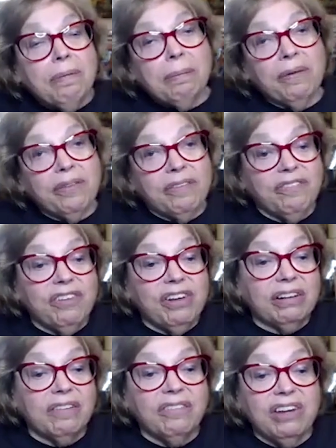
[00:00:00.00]
people in the
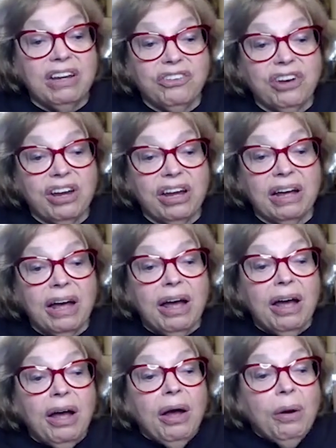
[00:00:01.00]
field of
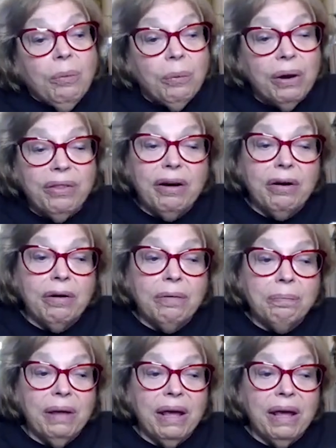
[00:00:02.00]
teaching, where
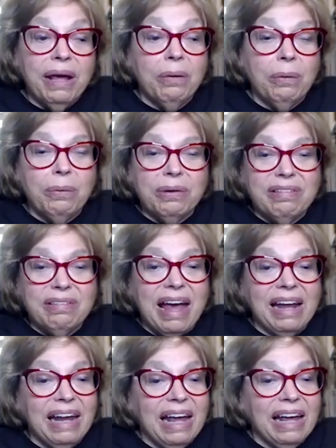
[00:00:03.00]
they're being what we would
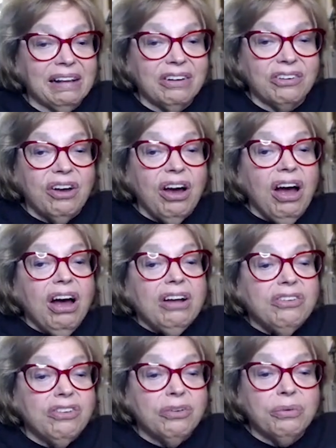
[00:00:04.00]
say in English,
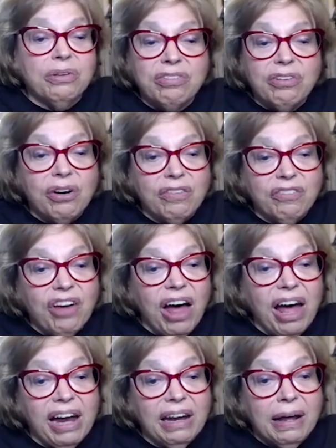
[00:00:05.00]
dual
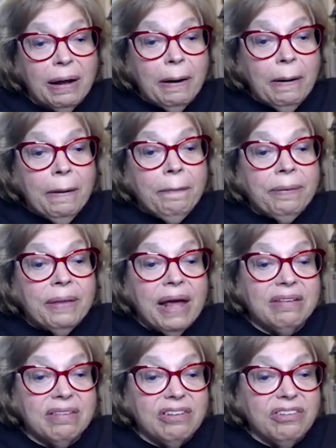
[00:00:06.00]
certified
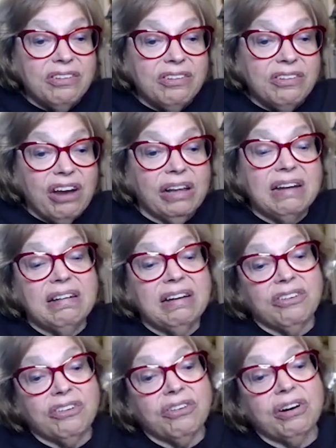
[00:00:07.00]
as a general
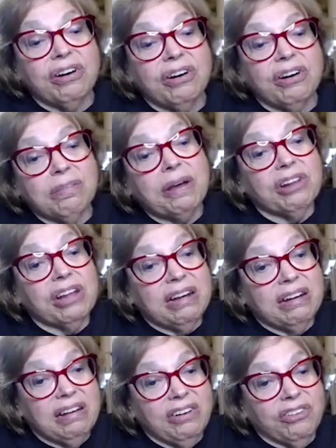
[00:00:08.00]
ed teacher and a
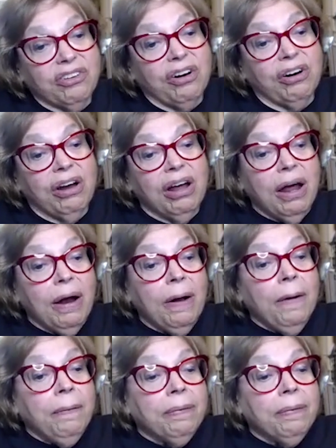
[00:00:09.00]
special ed teacher,